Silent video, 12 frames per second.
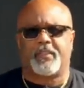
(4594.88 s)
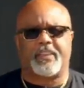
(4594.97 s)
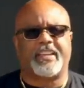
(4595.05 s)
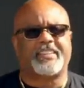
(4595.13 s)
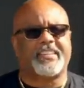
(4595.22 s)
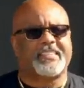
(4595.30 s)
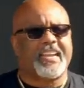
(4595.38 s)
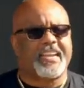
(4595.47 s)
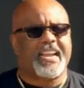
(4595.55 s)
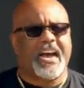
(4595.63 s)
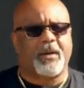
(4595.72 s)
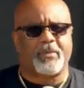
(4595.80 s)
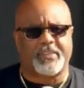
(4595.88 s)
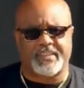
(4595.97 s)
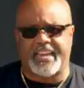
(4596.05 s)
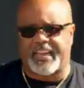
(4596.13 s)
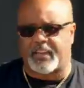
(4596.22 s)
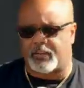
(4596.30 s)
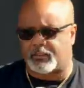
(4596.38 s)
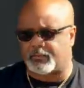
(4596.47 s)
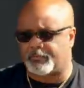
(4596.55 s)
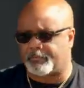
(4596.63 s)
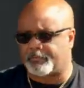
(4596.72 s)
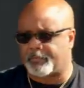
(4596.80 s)
This is a common thing.
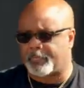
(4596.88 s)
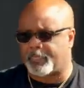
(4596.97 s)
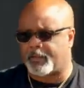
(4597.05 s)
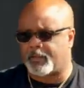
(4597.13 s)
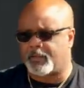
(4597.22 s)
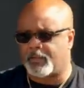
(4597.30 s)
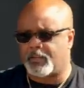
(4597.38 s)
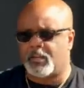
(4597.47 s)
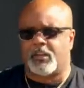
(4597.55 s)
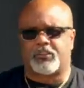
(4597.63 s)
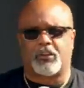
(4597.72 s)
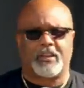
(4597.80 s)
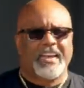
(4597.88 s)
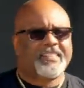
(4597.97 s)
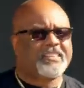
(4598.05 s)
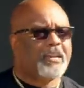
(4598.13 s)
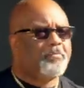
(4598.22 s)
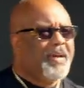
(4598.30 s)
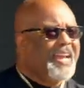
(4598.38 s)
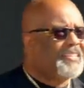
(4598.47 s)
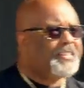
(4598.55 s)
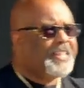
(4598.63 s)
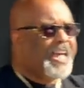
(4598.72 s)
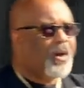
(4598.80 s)
So let's get back
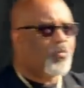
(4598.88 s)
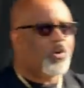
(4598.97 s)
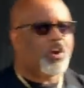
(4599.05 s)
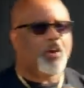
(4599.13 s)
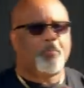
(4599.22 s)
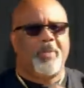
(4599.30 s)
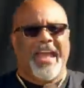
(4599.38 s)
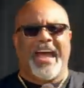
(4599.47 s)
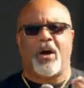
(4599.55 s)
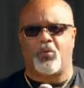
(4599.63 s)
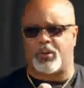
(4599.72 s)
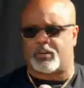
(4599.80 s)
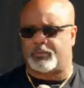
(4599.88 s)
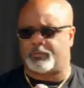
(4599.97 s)
to that word power.